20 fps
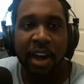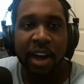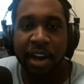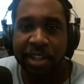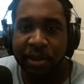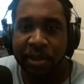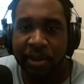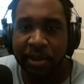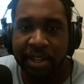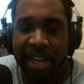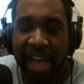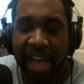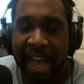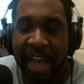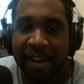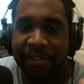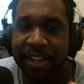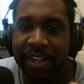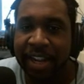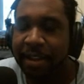you could
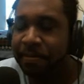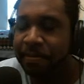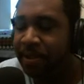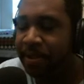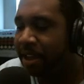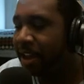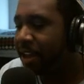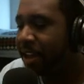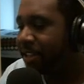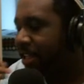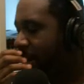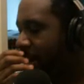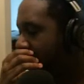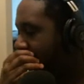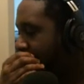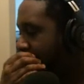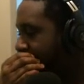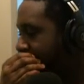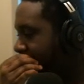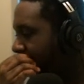have an API that
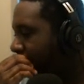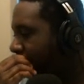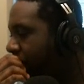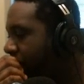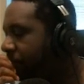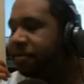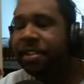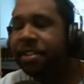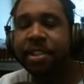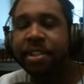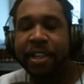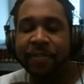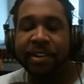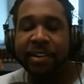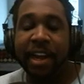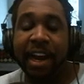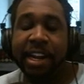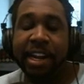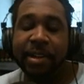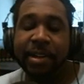has all of the different
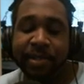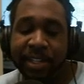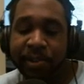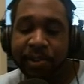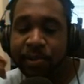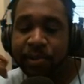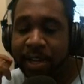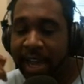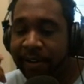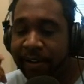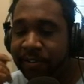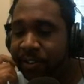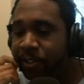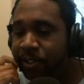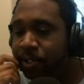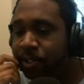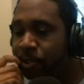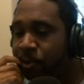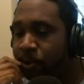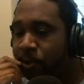items that you would have in your
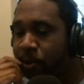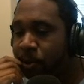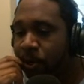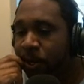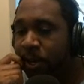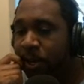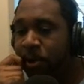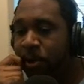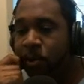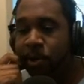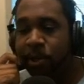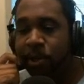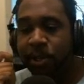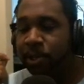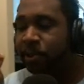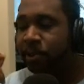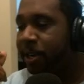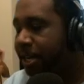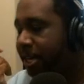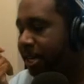store, or you could
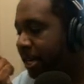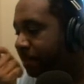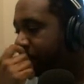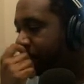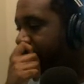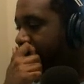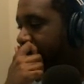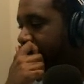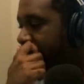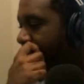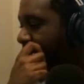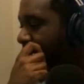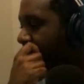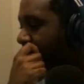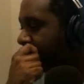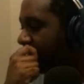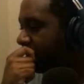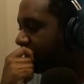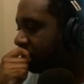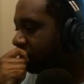create an API that would
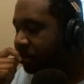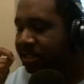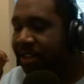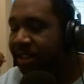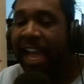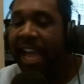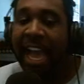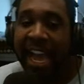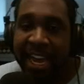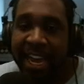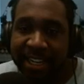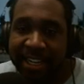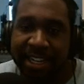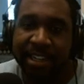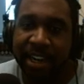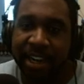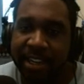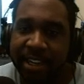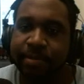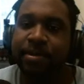allow you to add an
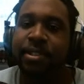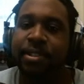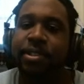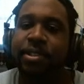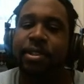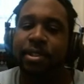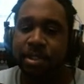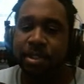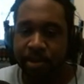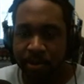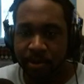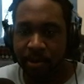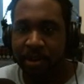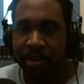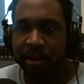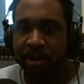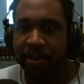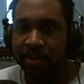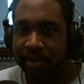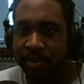item to your store,
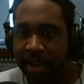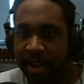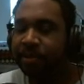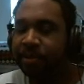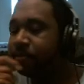right?